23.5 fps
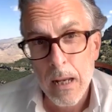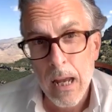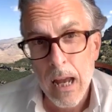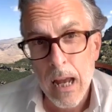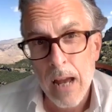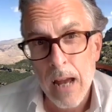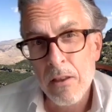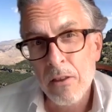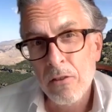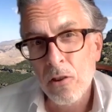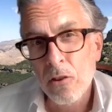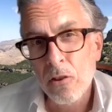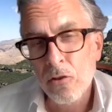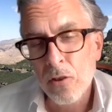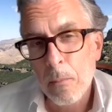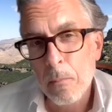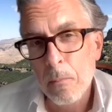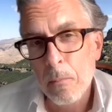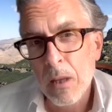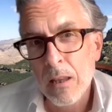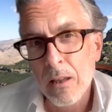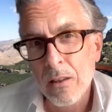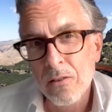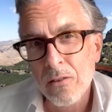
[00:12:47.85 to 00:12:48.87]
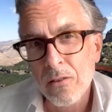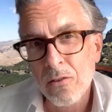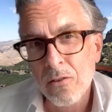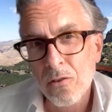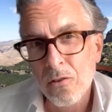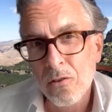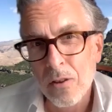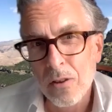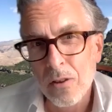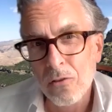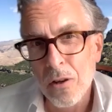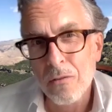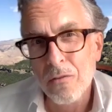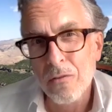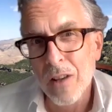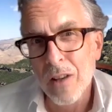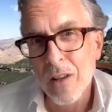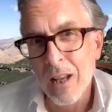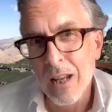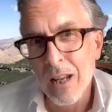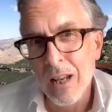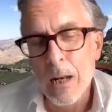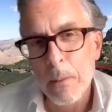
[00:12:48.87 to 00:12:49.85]
And this is something that's sort of a
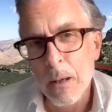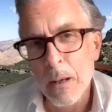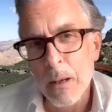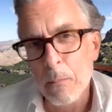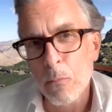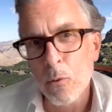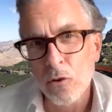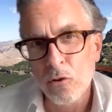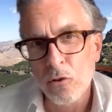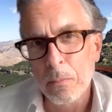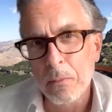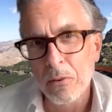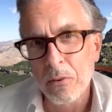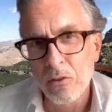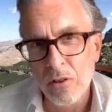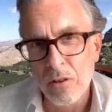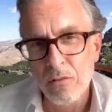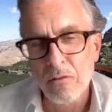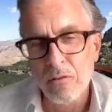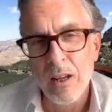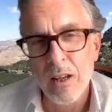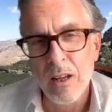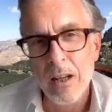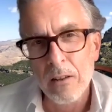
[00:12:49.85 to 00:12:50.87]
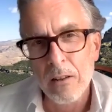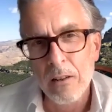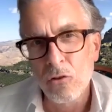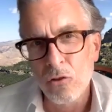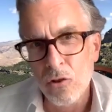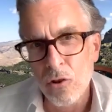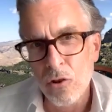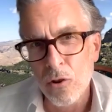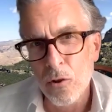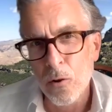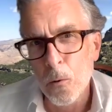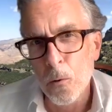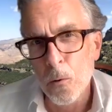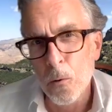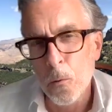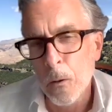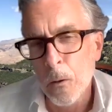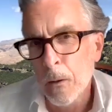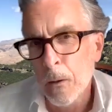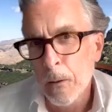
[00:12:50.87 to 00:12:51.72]
little bit more specific to